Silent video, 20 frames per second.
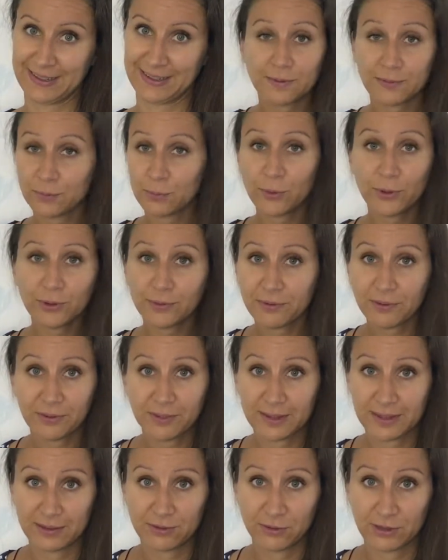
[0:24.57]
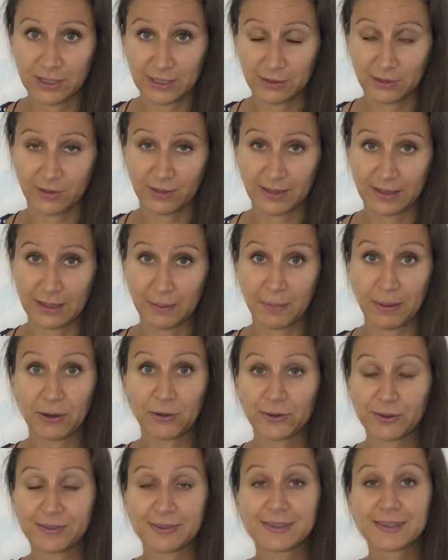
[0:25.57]
One of the things you need to think
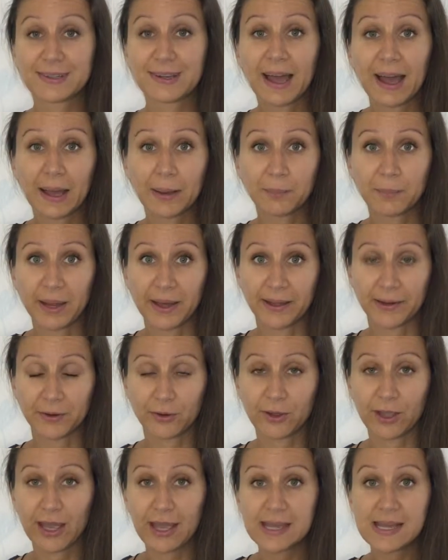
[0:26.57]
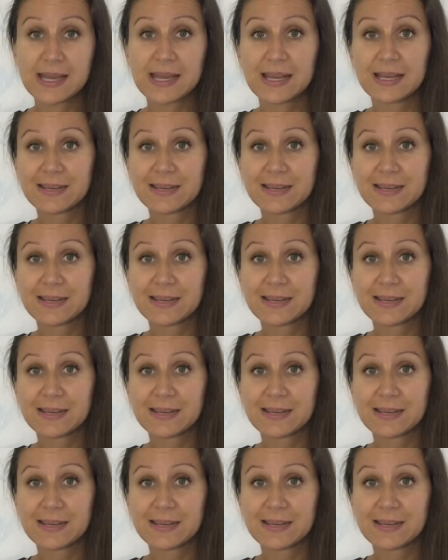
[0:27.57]
about is the timeline, okay?